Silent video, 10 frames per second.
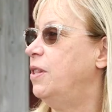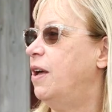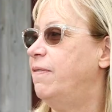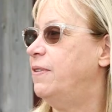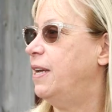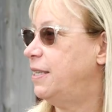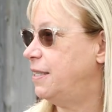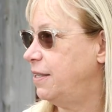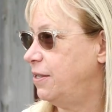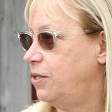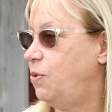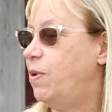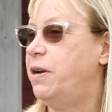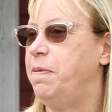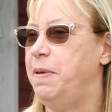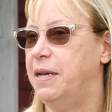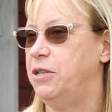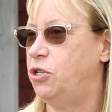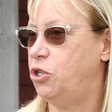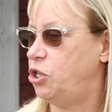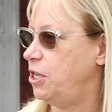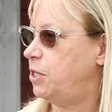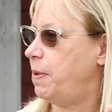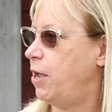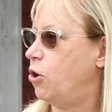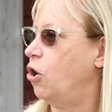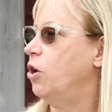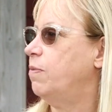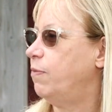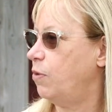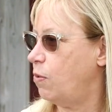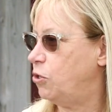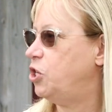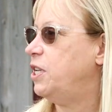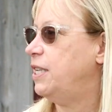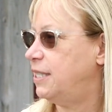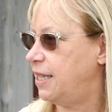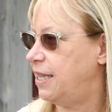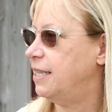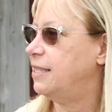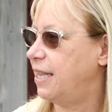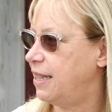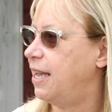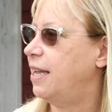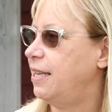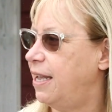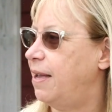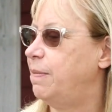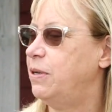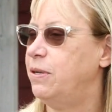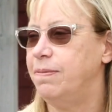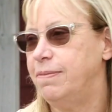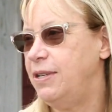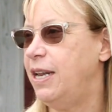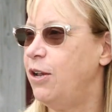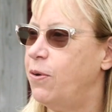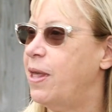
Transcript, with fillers: loved it she wanted to be a cheesemaker, goat mm -hmm. cheese and things like that. Yeah, but she didn't go